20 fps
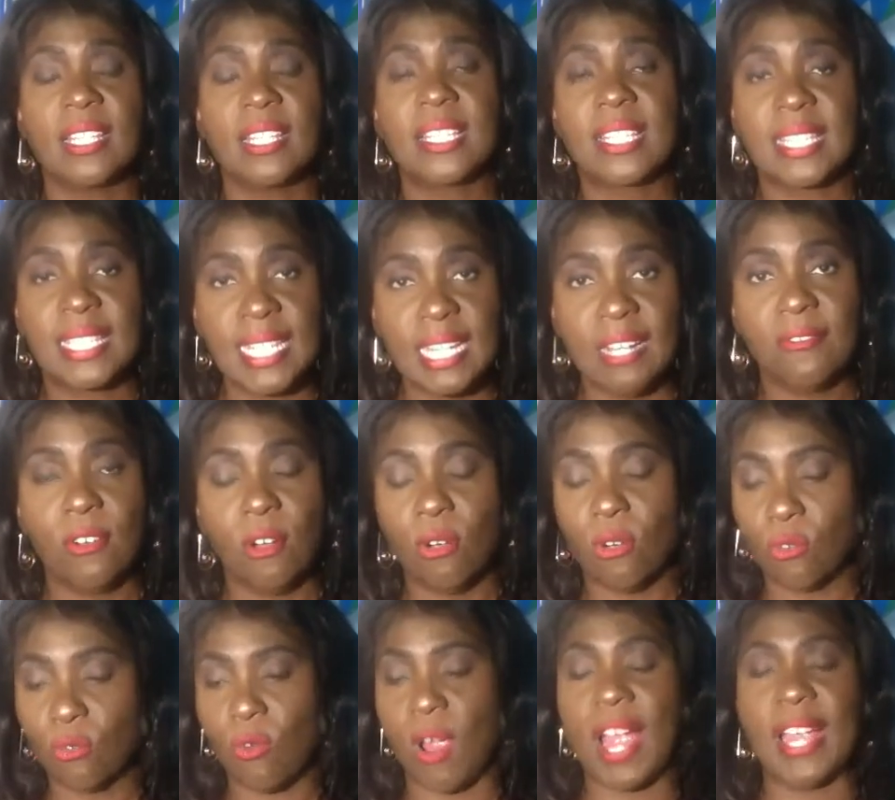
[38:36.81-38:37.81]

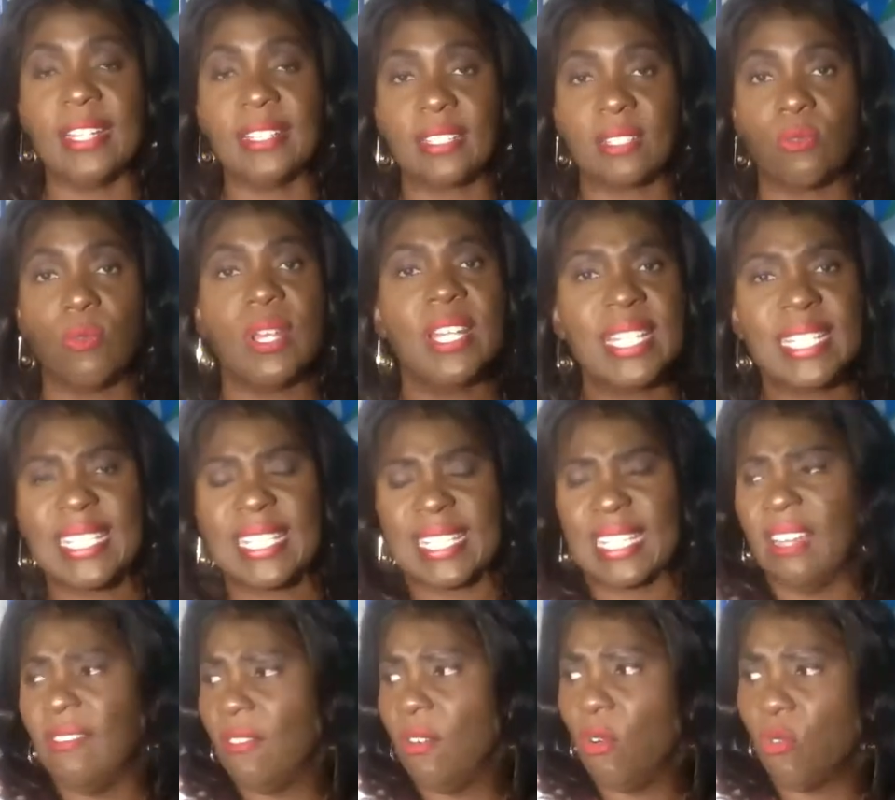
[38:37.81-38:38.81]
Civil rights. What does
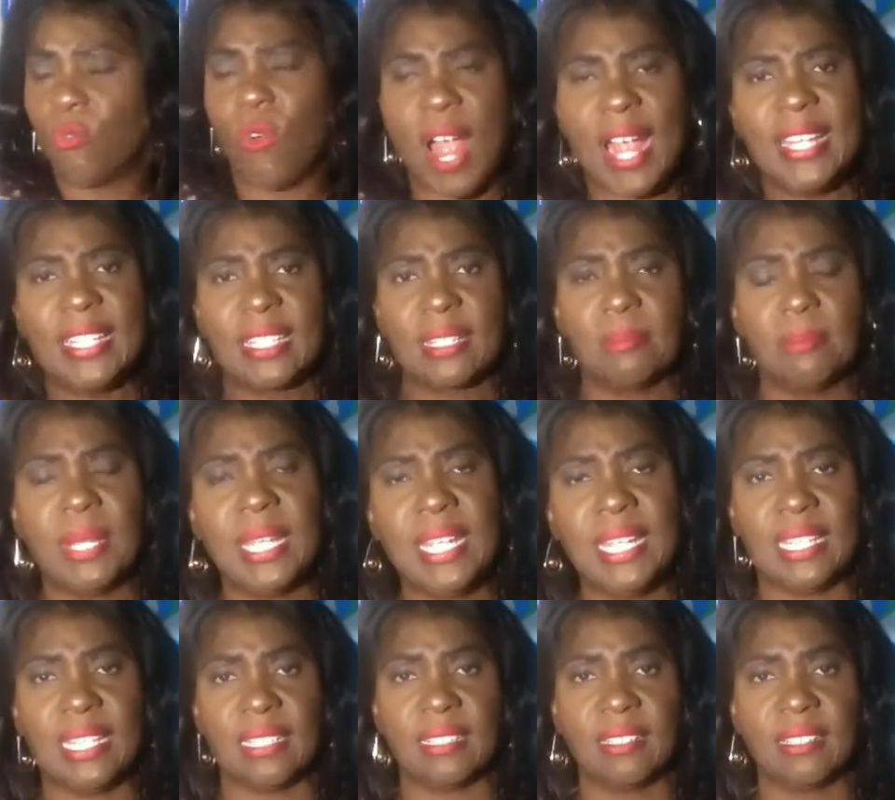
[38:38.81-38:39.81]
civil rights
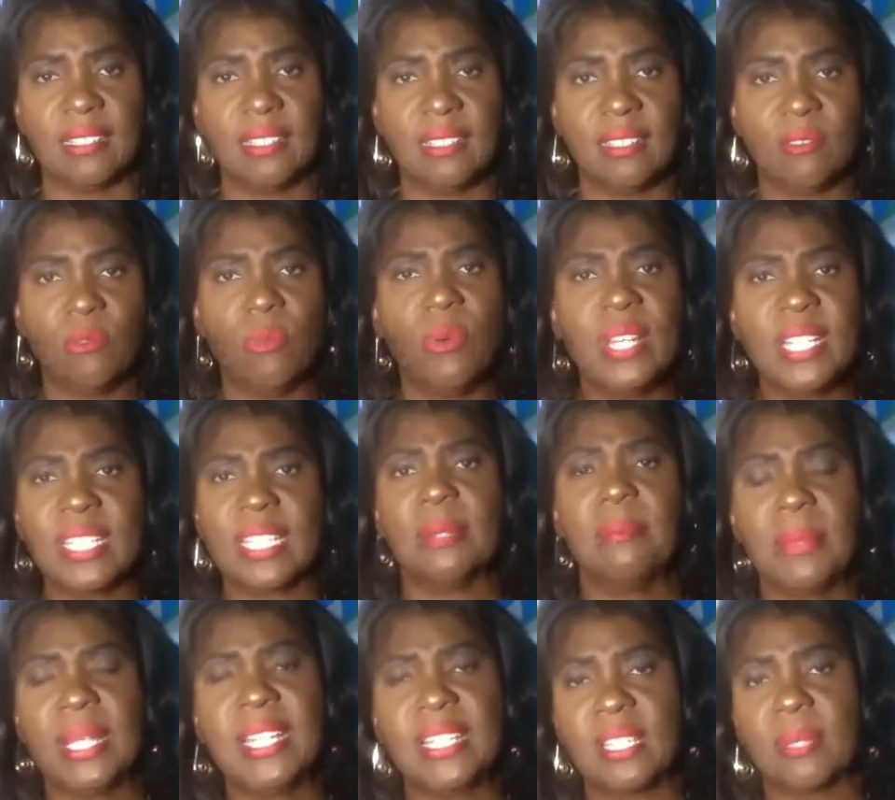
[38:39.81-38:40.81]
mean? What does it
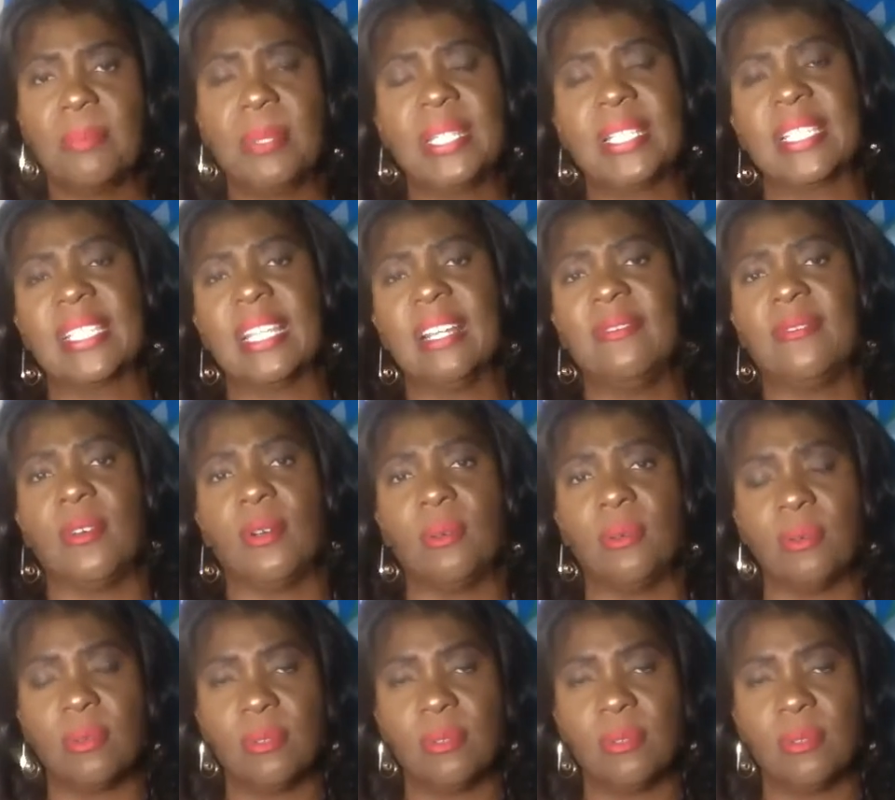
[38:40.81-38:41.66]
mean to be civil?